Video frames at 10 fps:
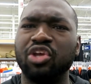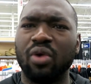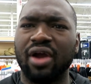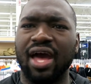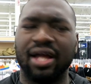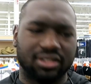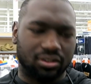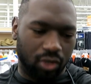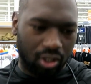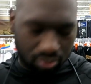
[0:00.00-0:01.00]
wear hats,
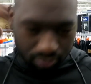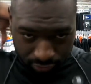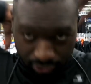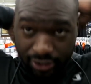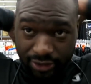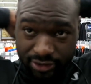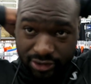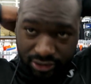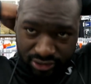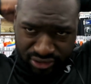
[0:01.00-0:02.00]
well,
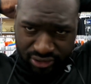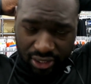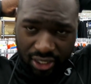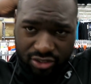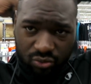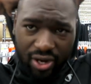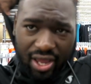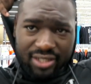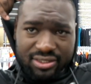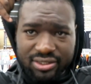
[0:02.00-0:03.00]
cause I like to wear
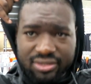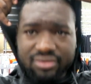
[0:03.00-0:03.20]
hats.